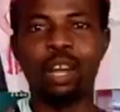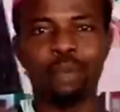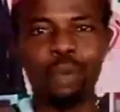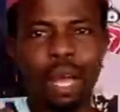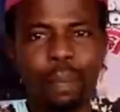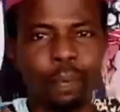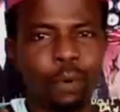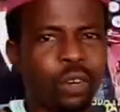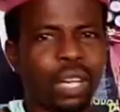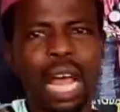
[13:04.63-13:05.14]

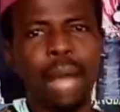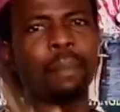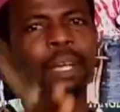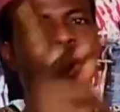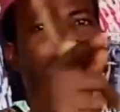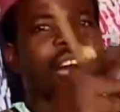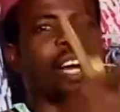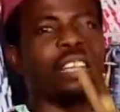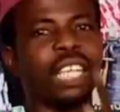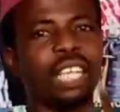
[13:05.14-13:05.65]
people. Let me
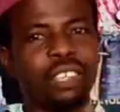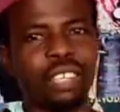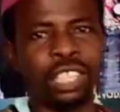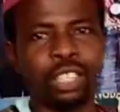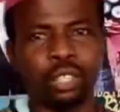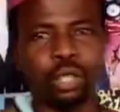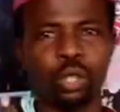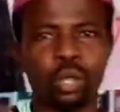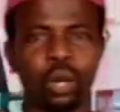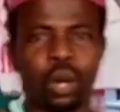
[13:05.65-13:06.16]
sound it
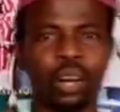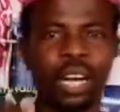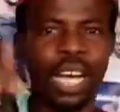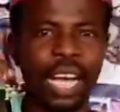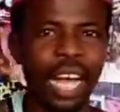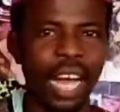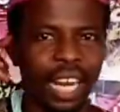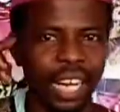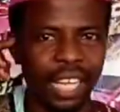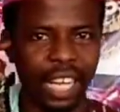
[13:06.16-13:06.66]
into your
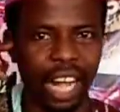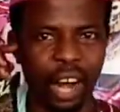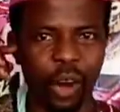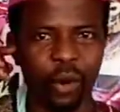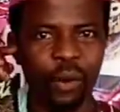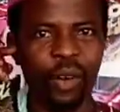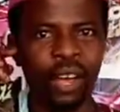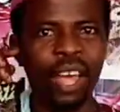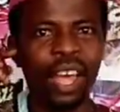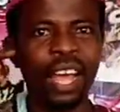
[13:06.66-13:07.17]
hearing
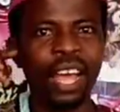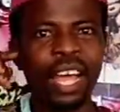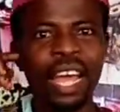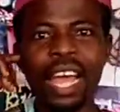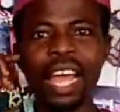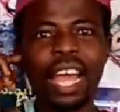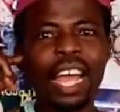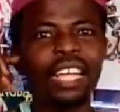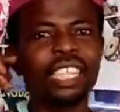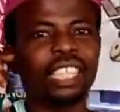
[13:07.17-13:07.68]
now.
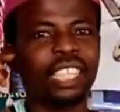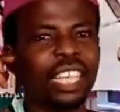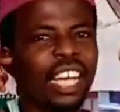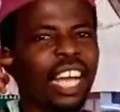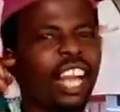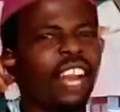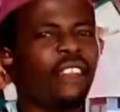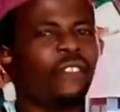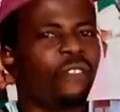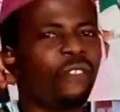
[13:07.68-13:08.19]
A
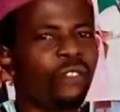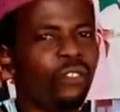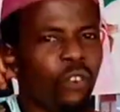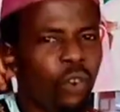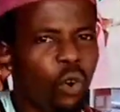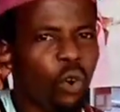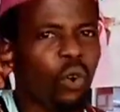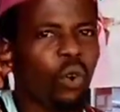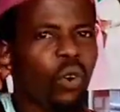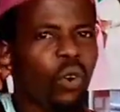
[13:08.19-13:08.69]

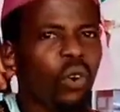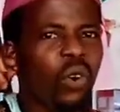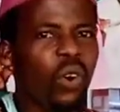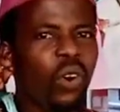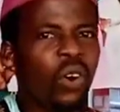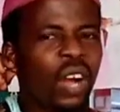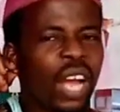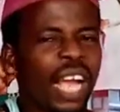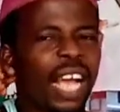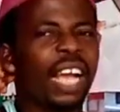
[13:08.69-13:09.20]
skillful
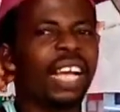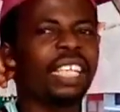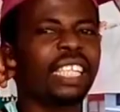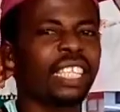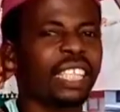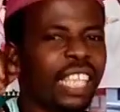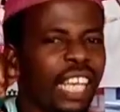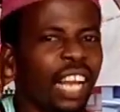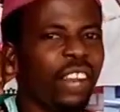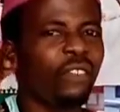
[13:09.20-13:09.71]

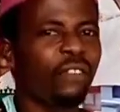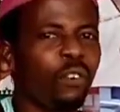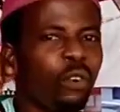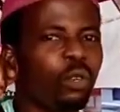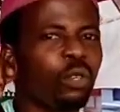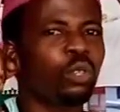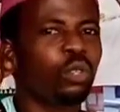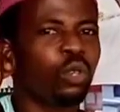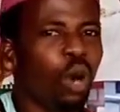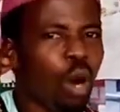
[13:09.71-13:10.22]

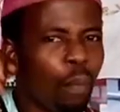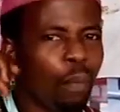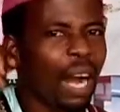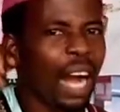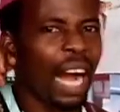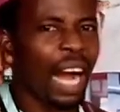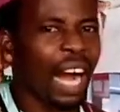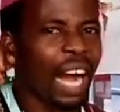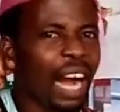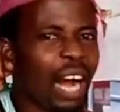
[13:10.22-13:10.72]

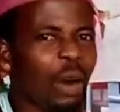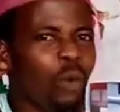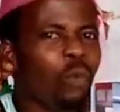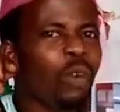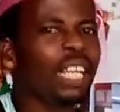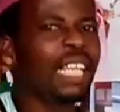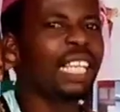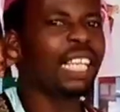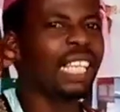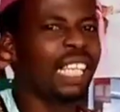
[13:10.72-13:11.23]
drummer
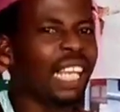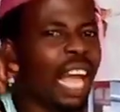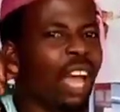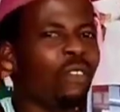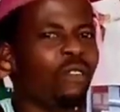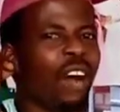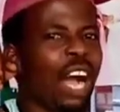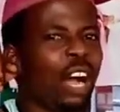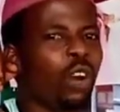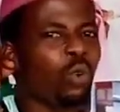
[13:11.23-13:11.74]
will
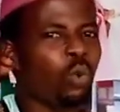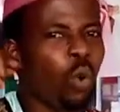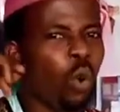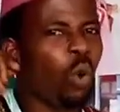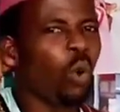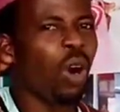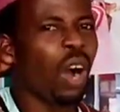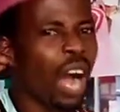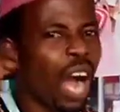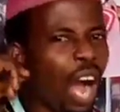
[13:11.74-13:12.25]
never
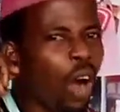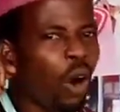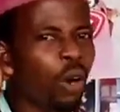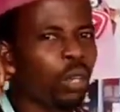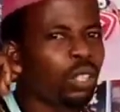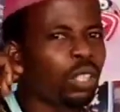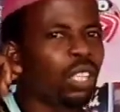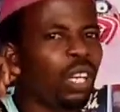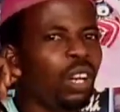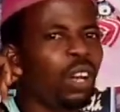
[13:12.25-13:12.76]
go
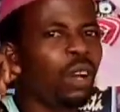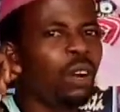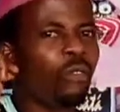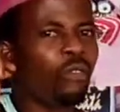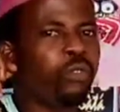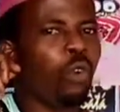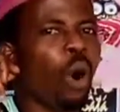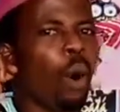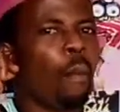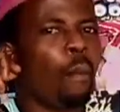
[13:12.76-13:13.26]
out
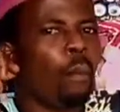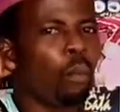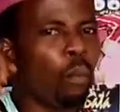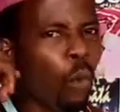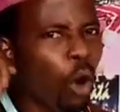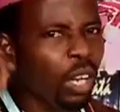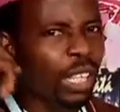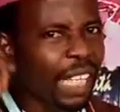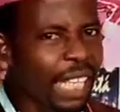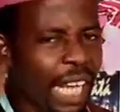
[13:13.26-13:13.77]
for
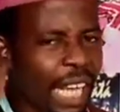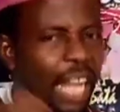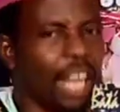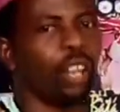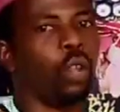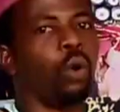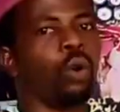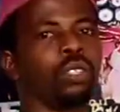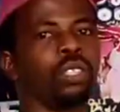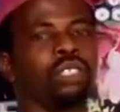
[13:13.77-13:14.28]
money
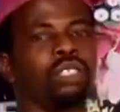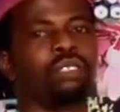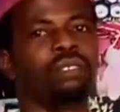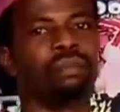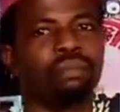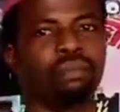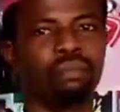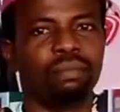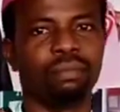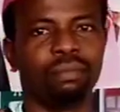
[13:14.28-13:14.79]
alone.
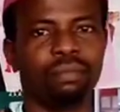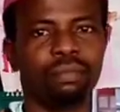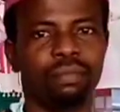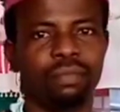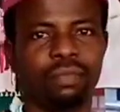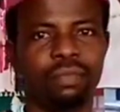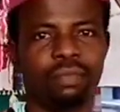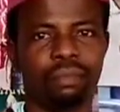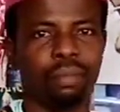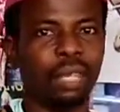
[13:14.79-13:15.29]

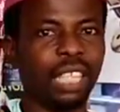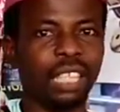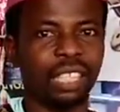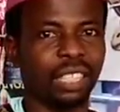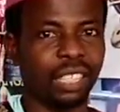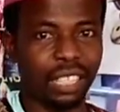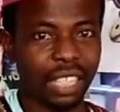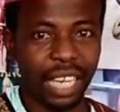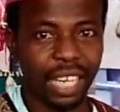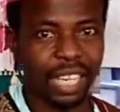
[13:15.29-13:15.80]
Please
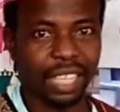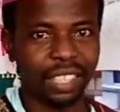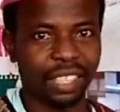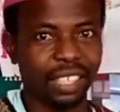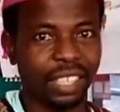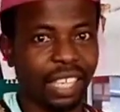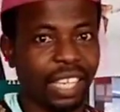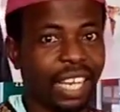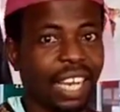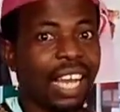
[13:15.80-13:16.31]
take it.
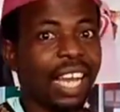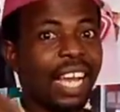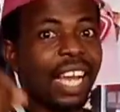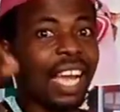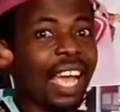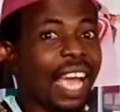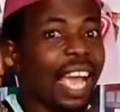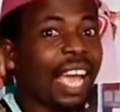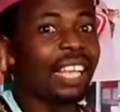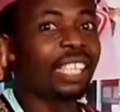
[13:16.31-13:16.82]

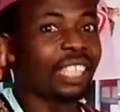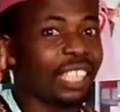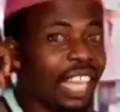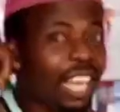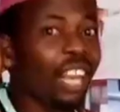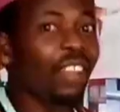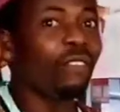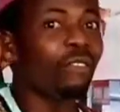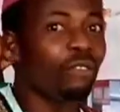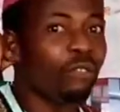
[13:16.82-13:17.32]
A
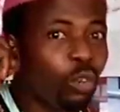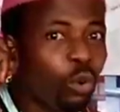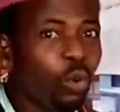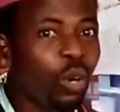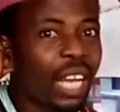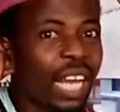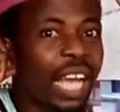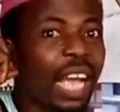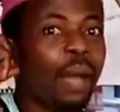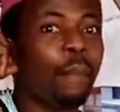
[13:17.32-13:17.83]
skillful,